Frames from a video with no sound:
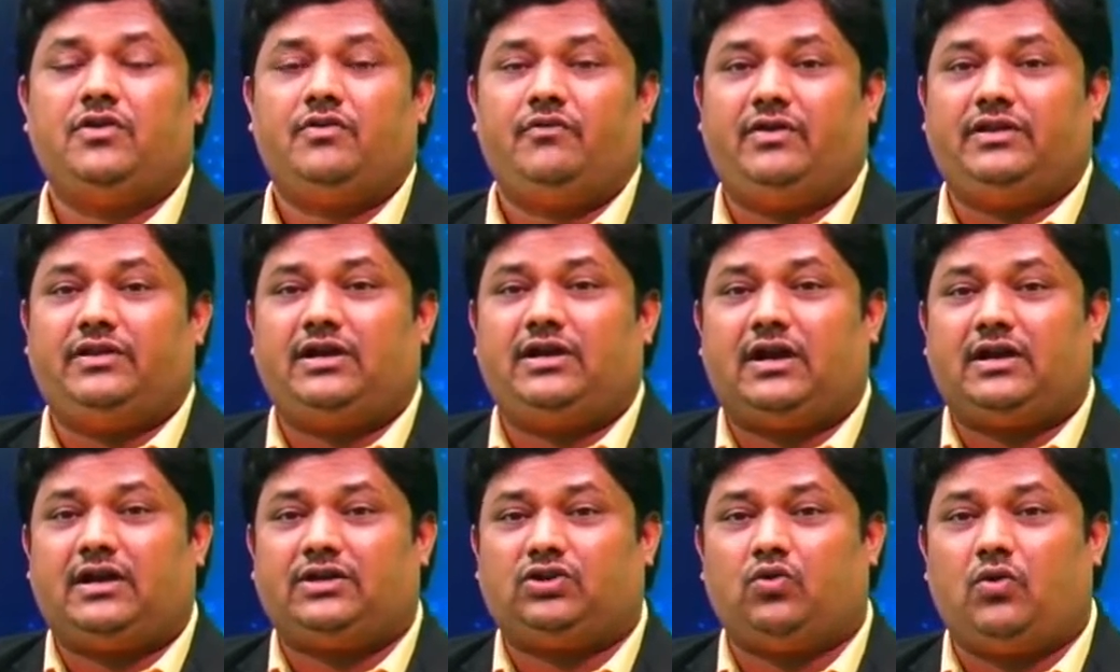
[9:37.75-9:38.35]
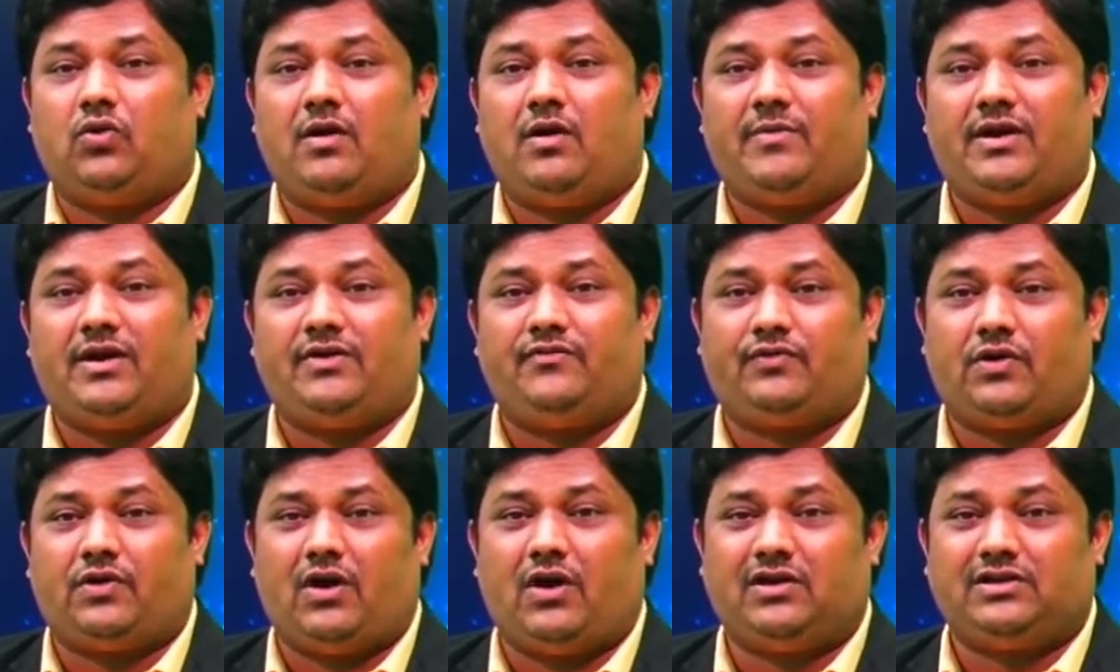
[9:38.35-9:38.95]
whether earthworm and
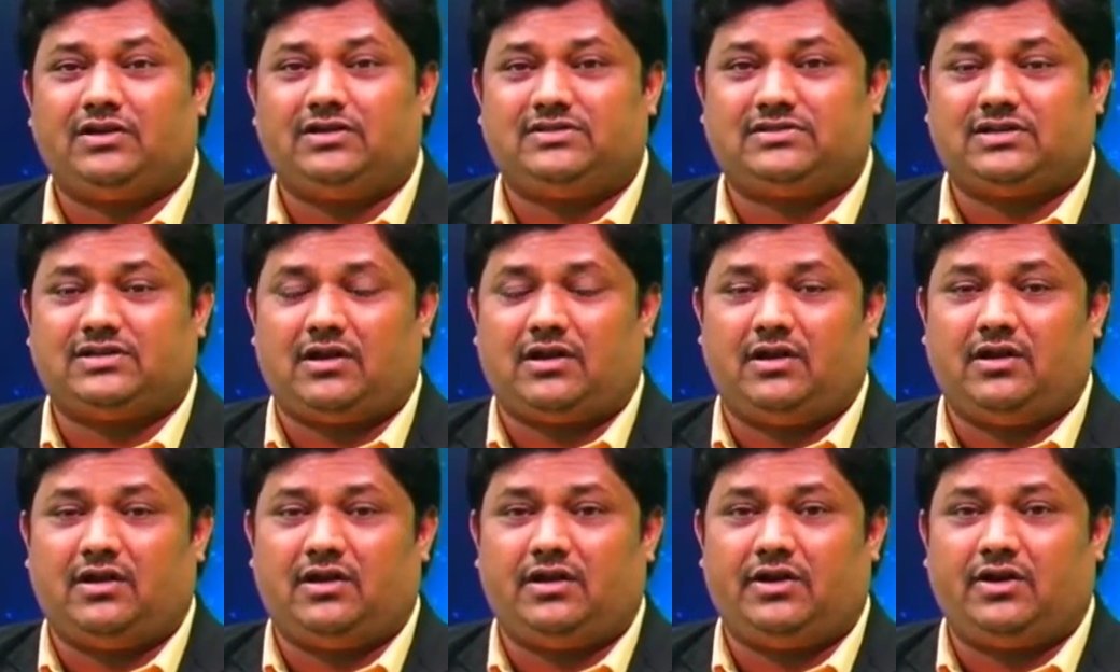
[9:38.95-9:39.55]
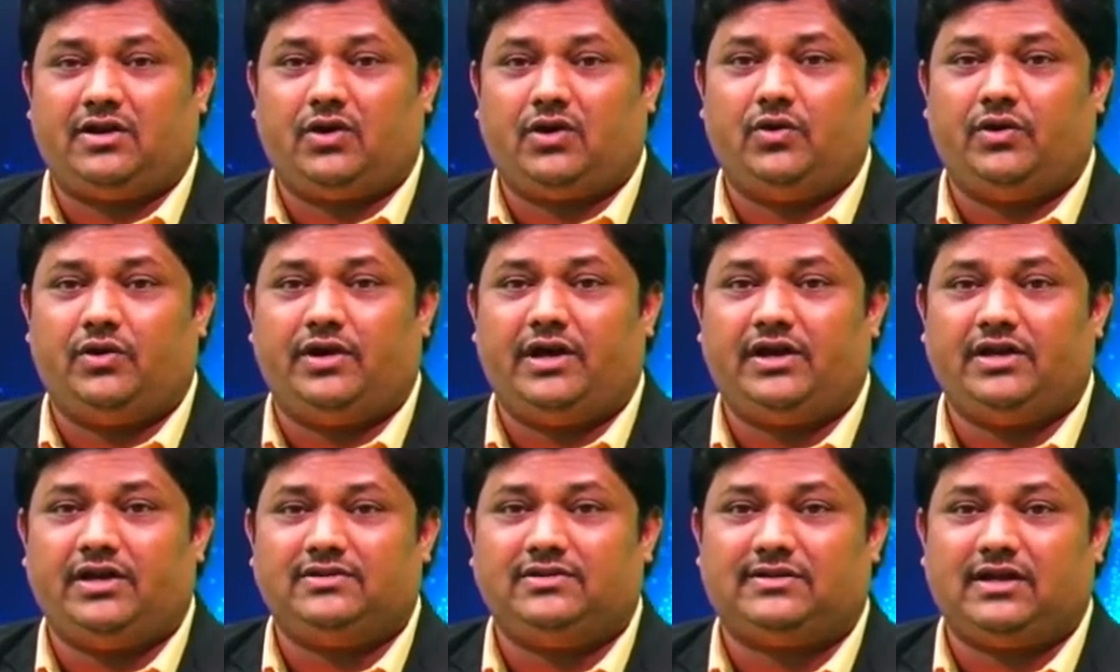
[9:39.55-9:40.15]
frog is
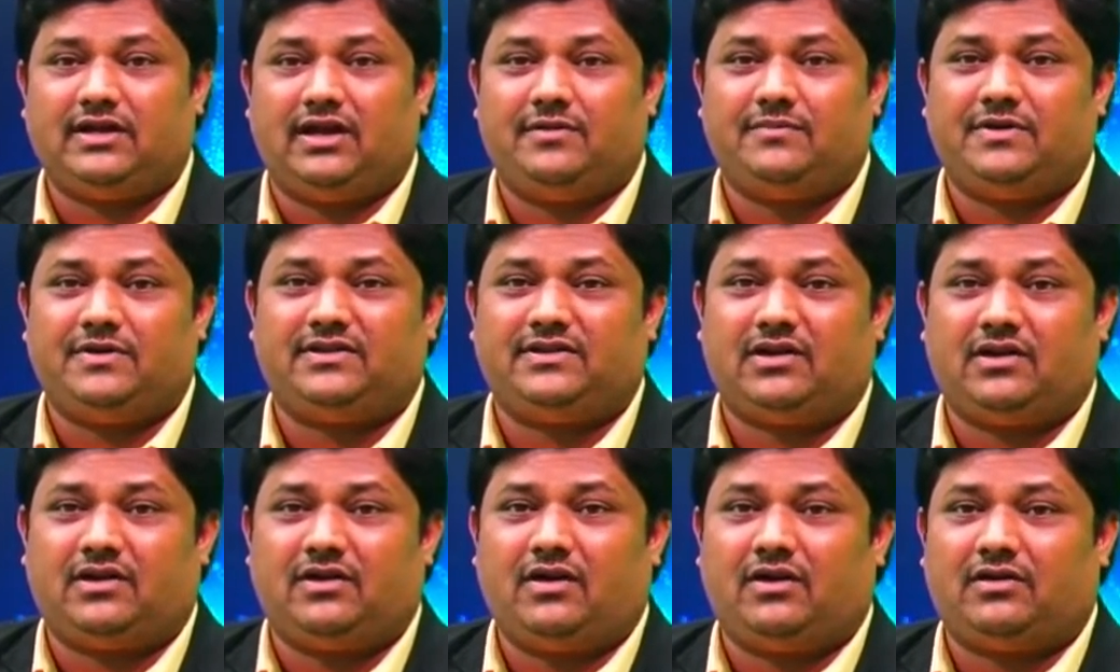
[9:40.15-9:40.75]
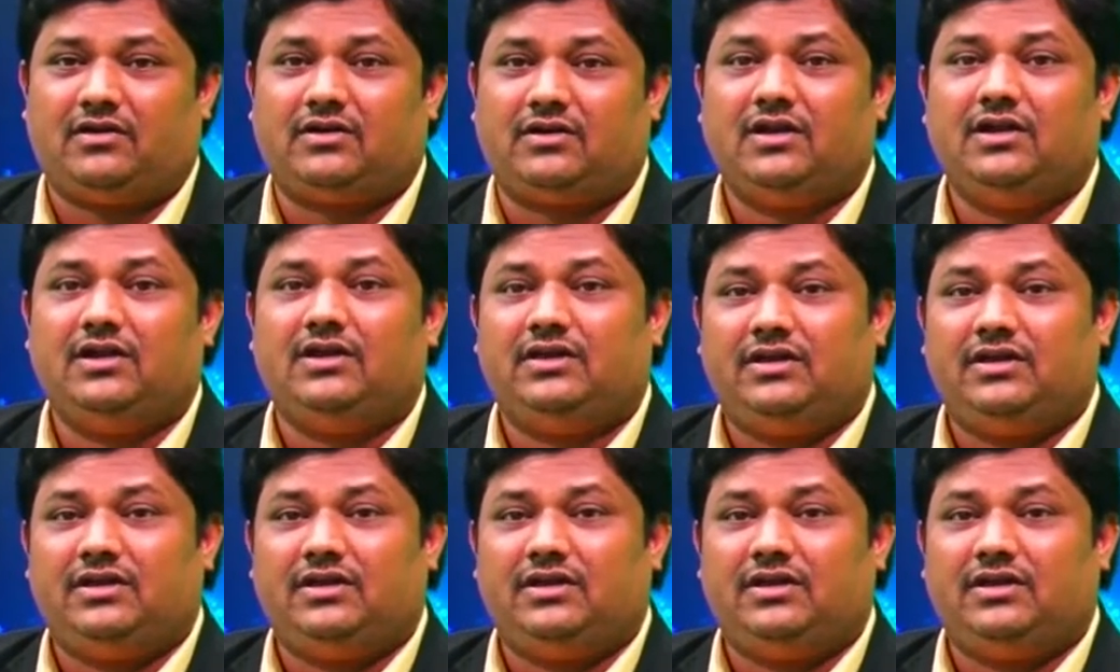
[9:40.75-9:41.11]
included in syllabus or not.